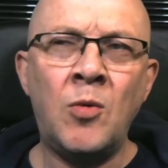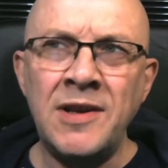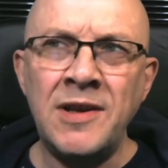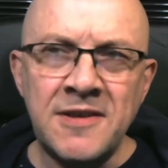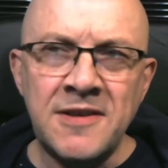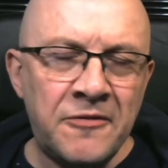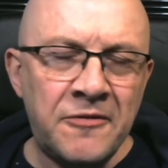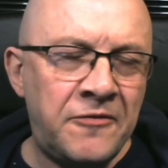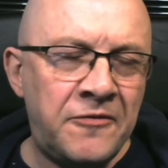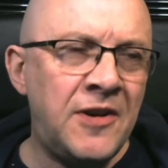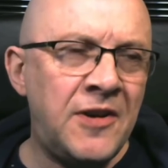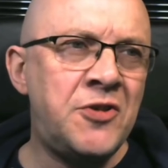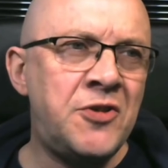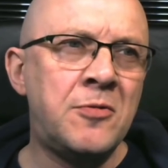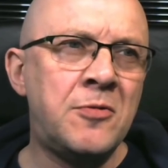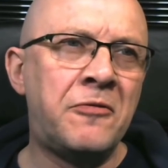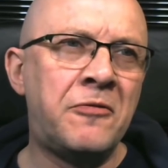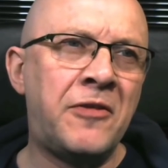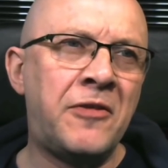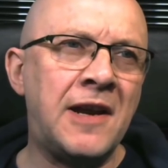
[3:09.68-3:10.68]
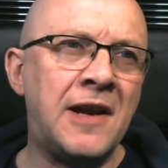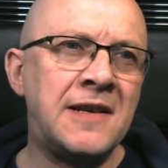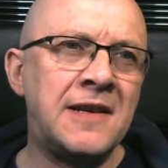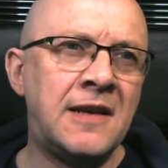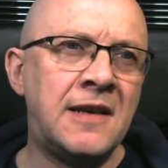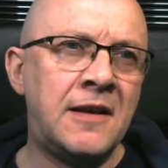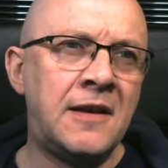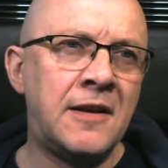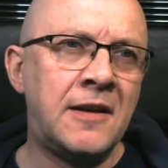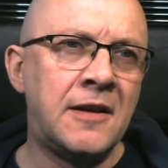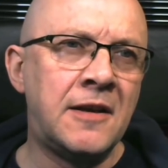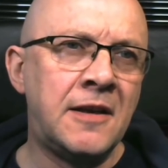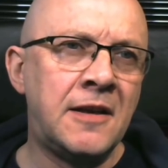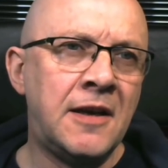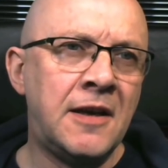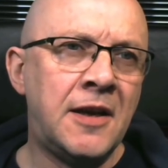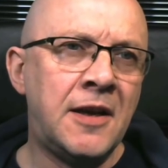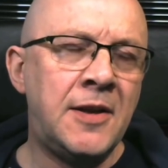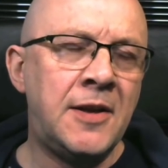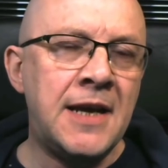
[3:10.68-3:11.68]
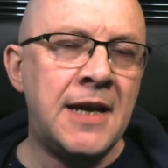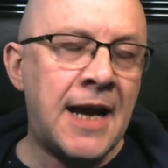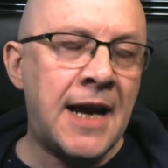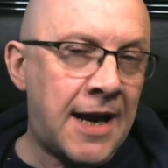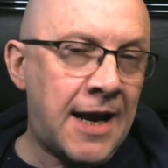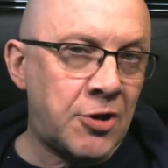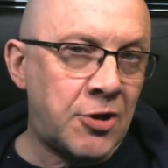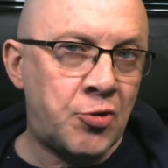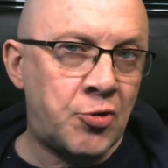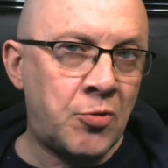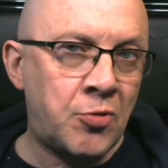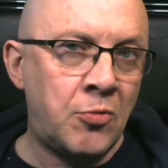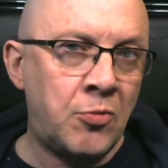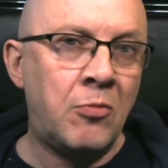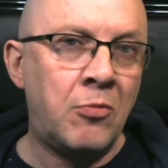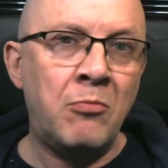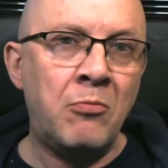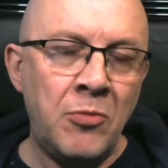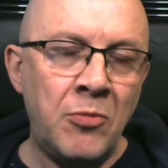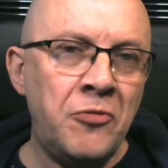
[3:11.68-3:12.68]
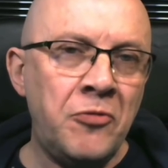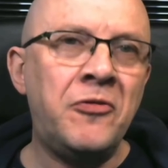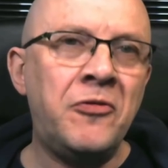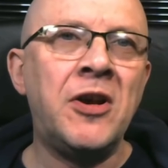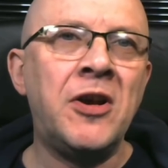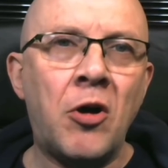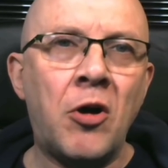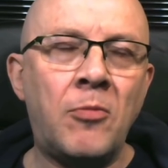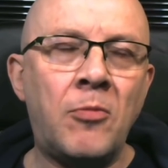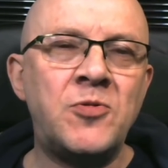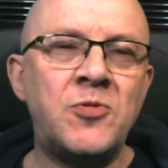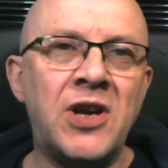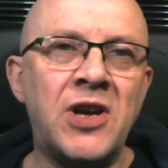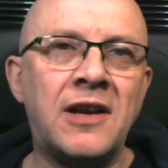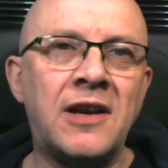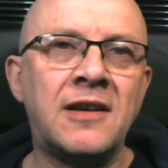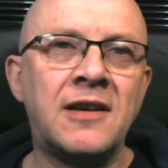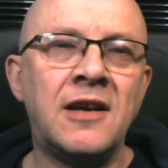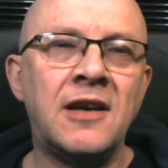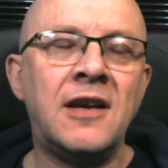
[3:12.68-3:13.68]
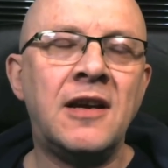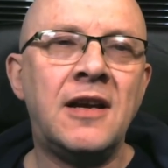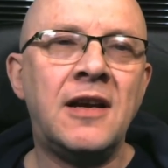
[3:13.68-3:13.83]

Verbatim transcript: Well, it's a visual effect in that the actual moving object